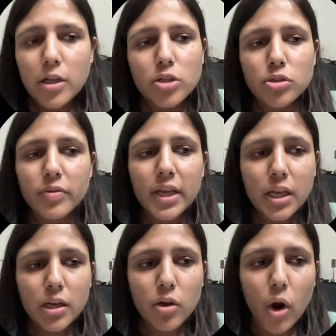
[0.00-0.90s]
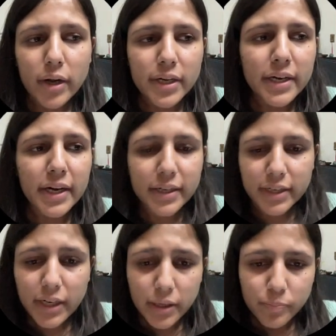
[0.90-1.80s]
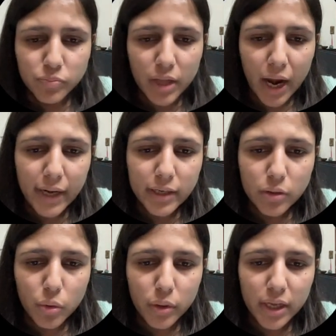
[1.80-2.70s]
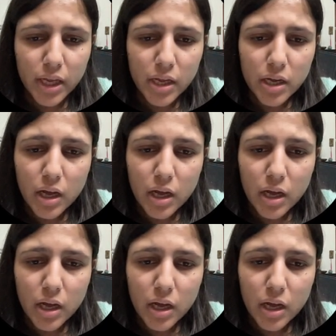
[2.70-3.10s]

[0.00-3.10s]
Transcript: So we contradicted that, okay,